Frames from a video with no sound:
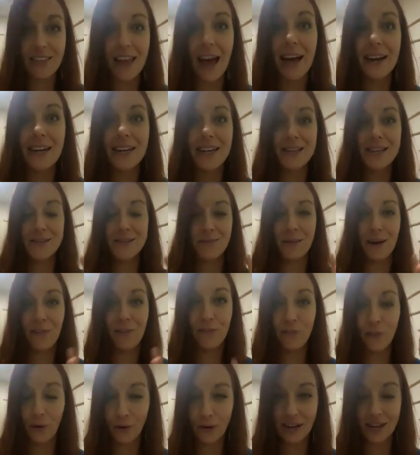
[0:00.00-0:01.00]
That is my
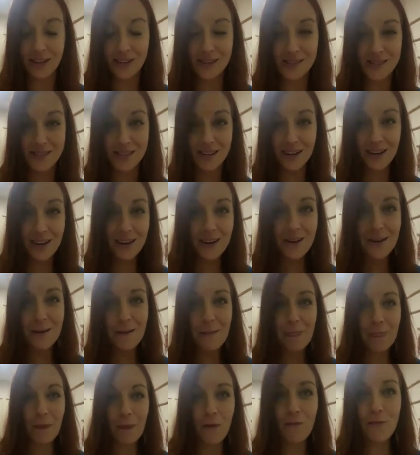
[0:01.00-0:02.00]
focus
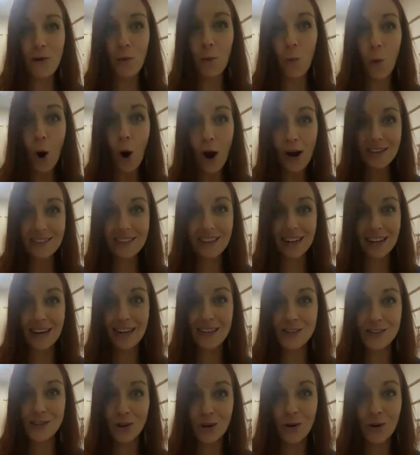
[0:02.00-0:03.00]
of the work that
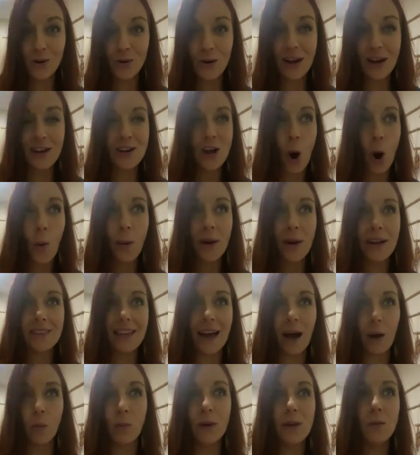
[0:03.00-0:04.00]
and knowing
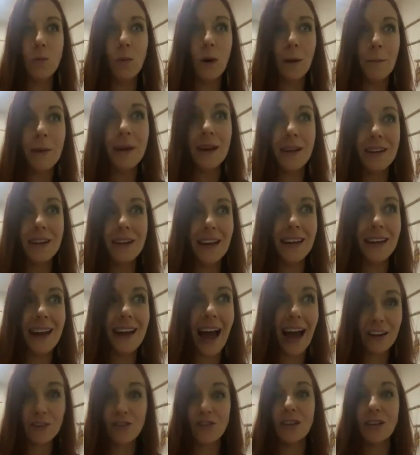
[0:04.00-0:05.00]
that we women can
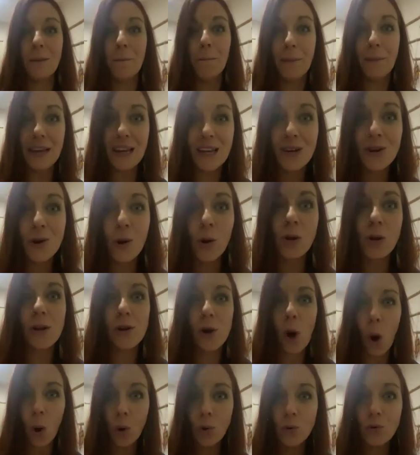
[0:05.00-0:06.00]
actually be it all and
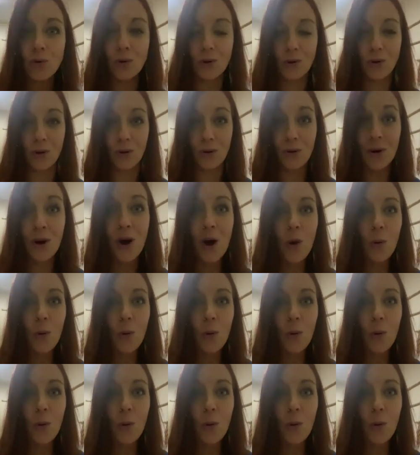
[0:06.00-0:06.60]
hold it all.